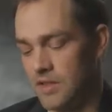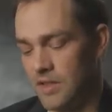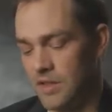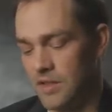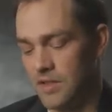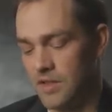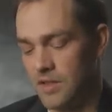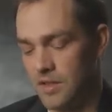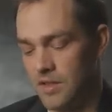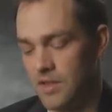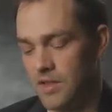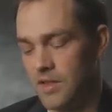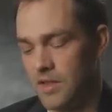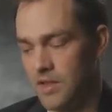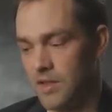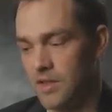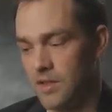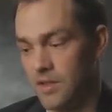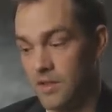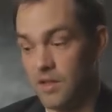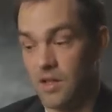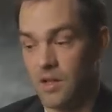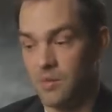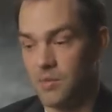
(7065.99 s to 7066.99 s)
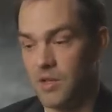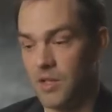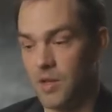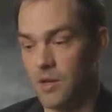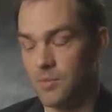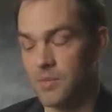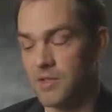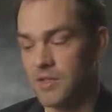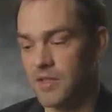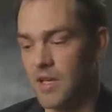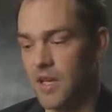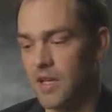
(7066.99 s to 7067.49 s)
And they'd be
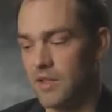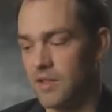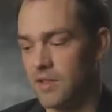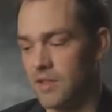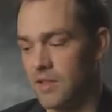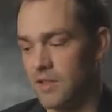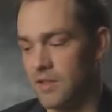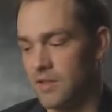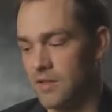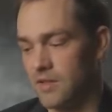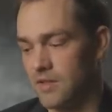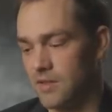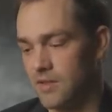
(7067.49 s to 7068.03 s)
upset that,